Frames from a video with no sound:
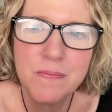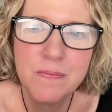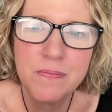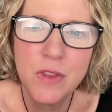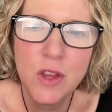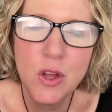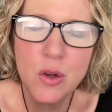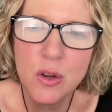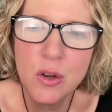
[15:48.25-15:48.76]

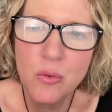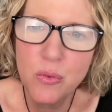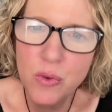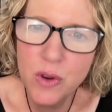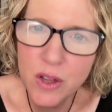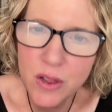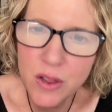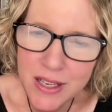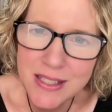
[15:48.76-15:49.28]
you can
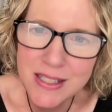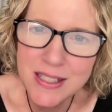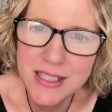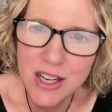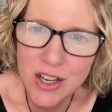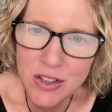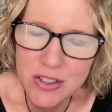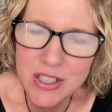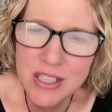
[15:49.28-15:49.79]
really
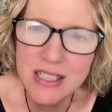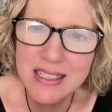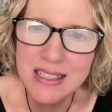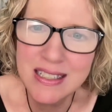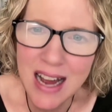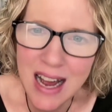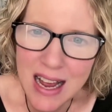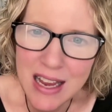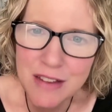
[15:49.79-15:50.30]
start to
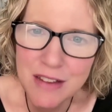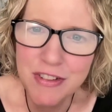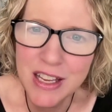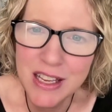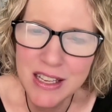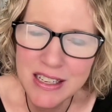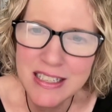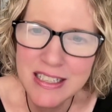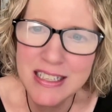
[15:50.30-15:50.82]
dive
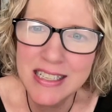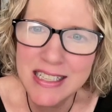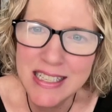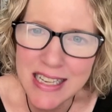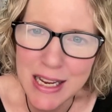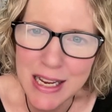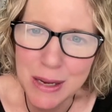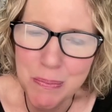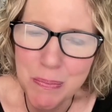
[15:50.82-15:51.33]
in
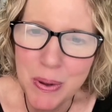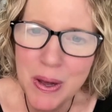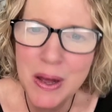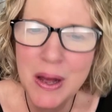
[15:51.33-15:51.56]
deep.